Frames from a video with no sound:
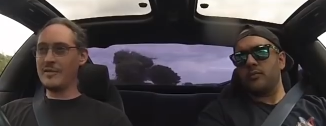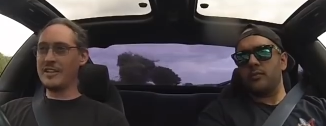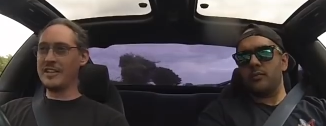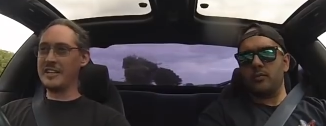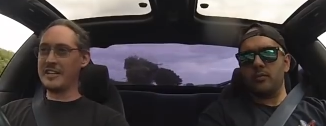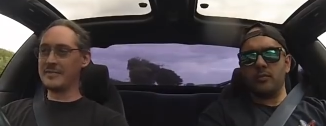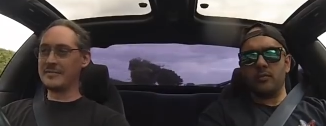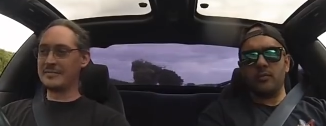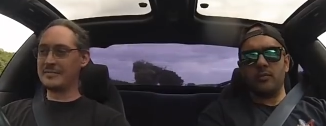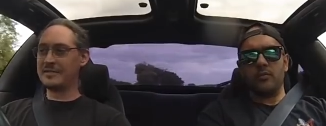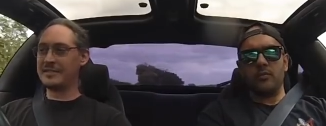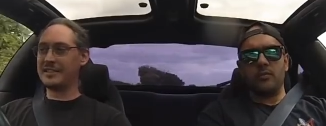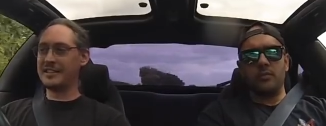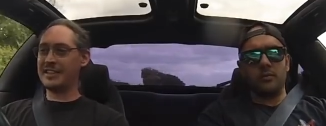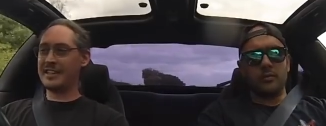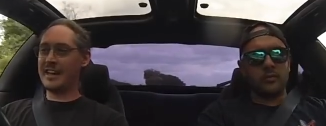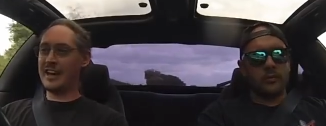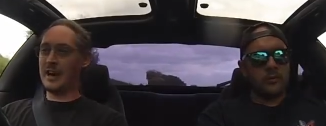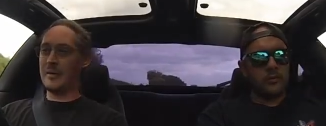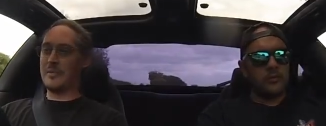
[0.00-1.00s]
Speaker 1: When you
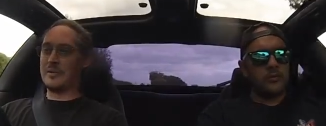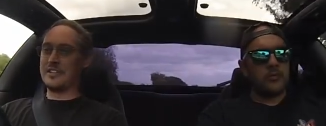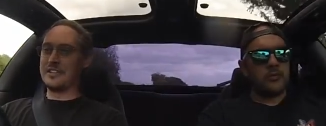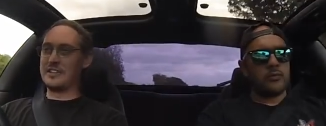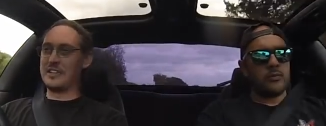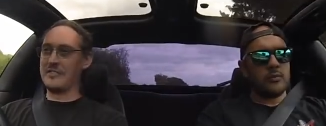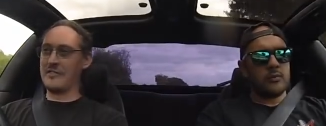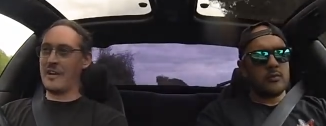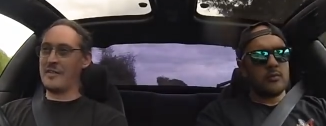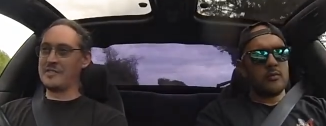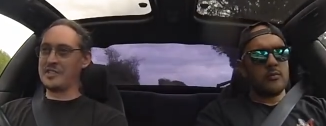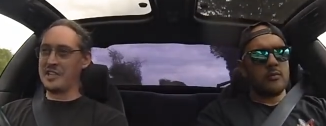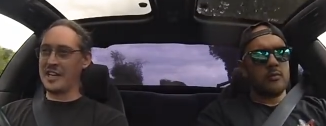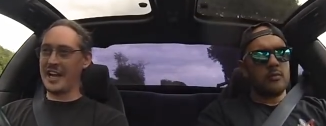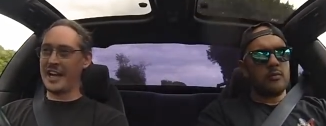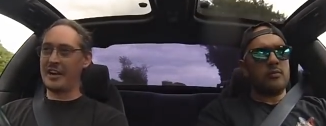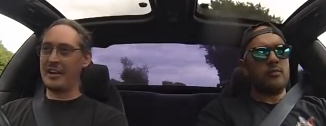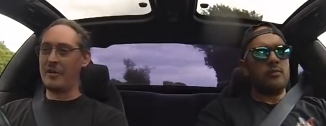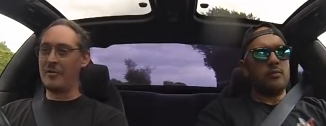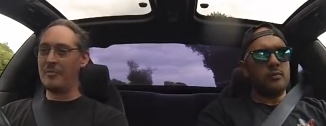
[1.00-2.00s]
get up into the revs
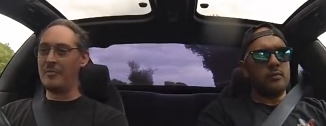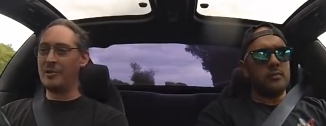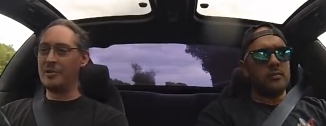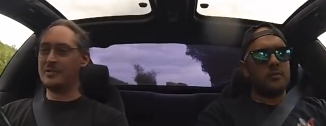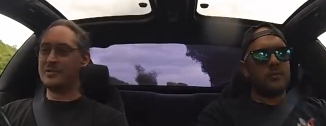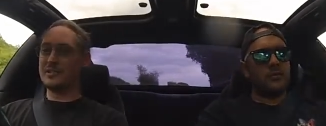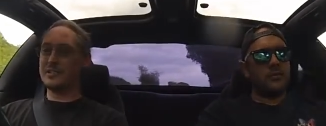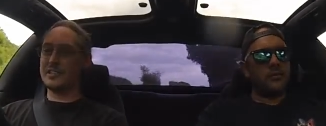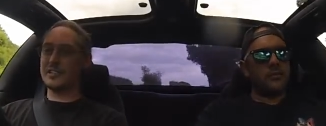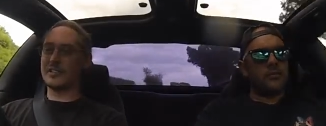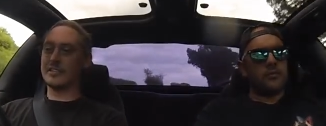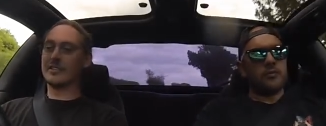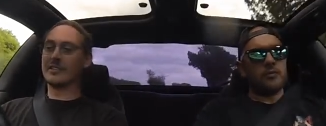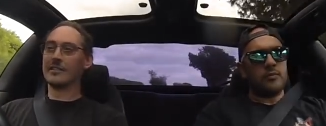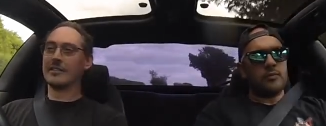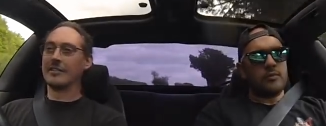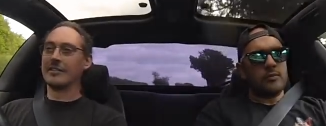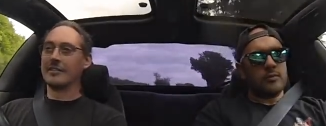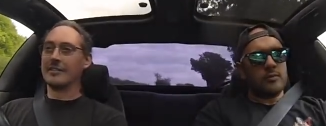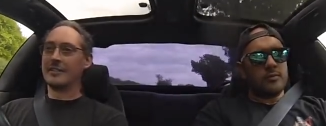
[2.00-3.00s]
and get it on boost,
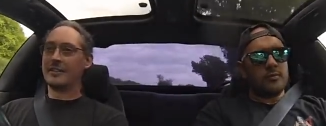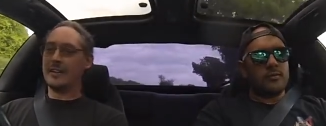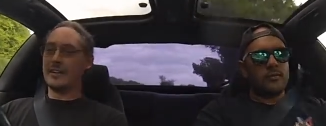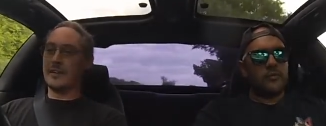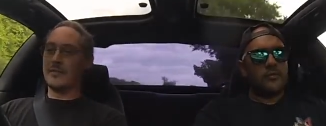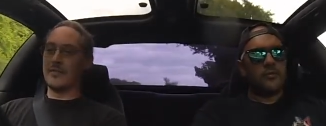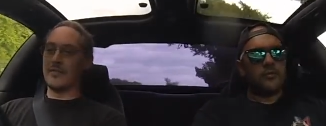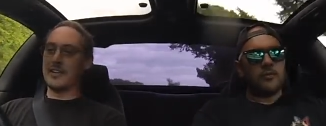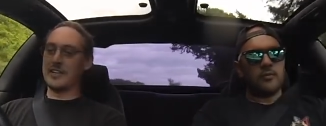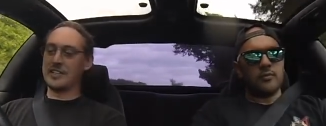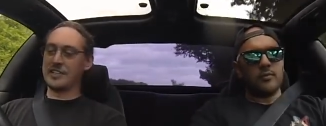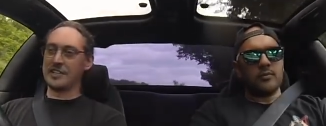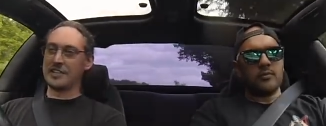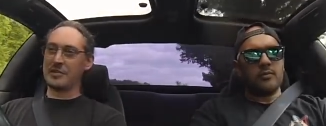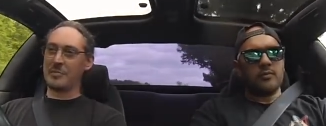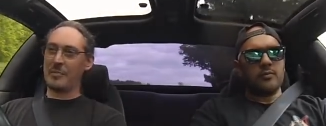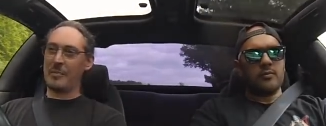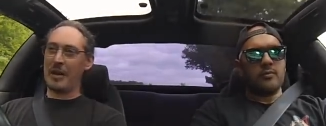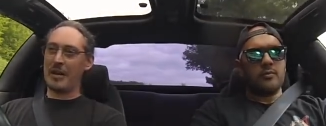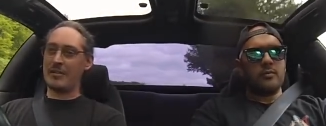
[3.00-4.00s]
it
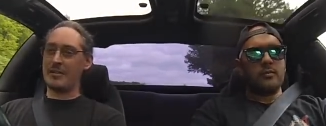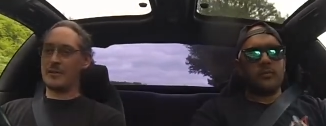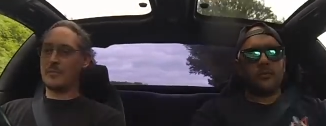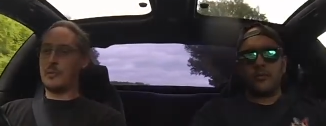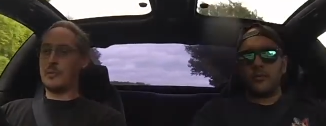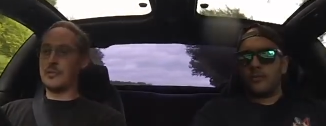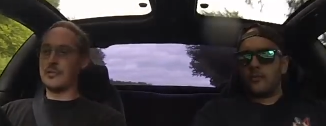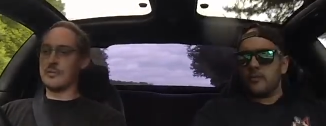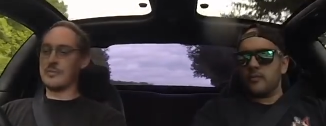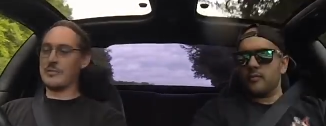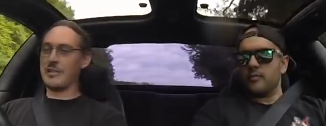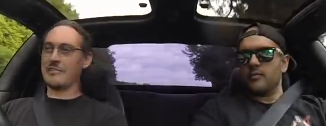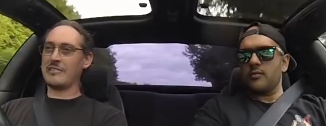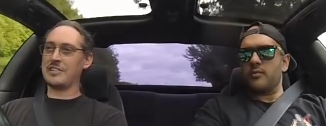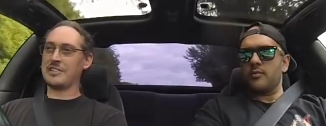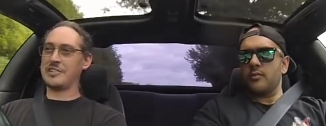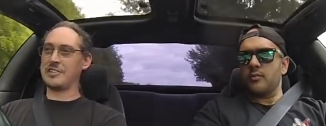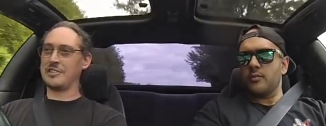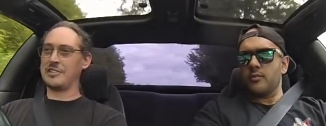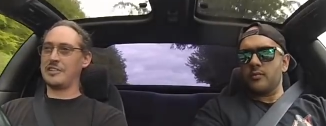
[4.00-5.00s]
reaches about the point
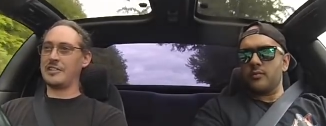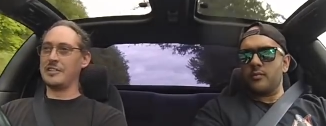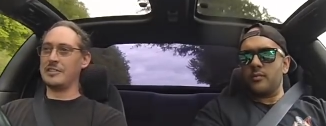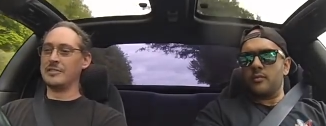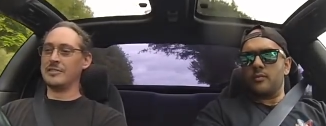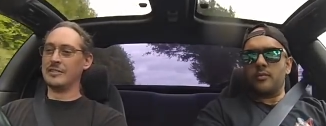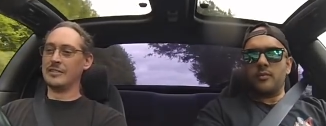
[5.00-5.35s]
where it should do.